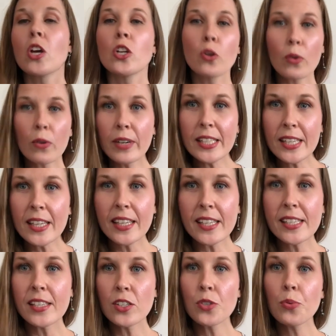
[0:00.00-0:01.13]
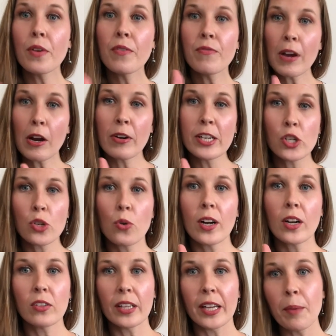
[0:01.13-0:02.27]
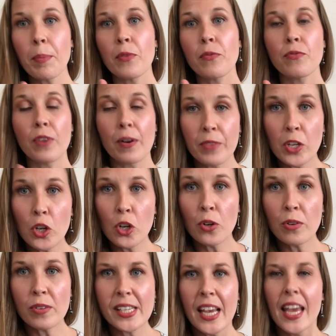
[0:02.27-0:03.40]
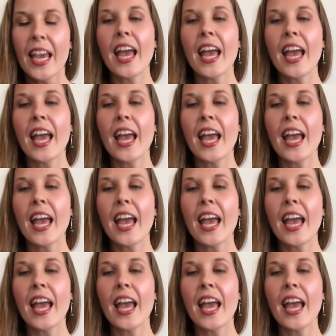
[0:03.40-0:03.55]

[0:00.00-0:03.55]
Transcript: You're going to listen to a very short clip from the news.